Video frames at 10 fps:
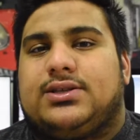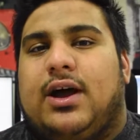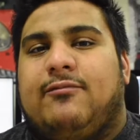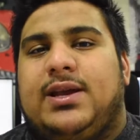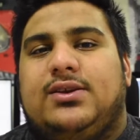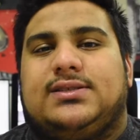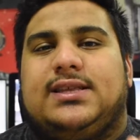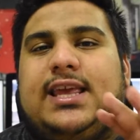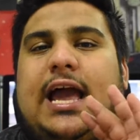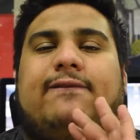So I've been
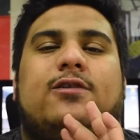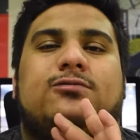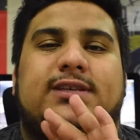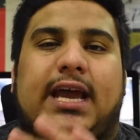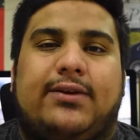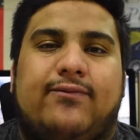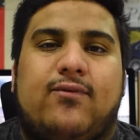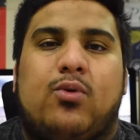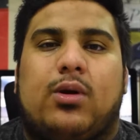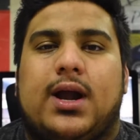using the iPhone 10
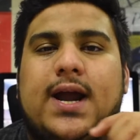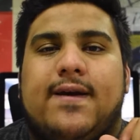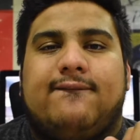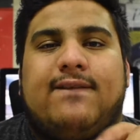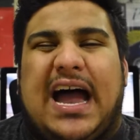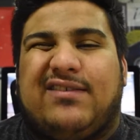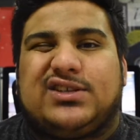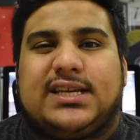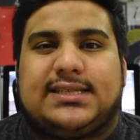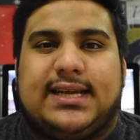for 5 or
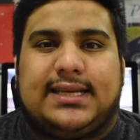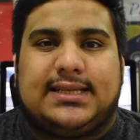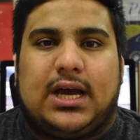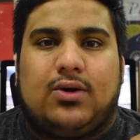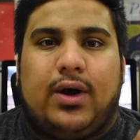6 days now,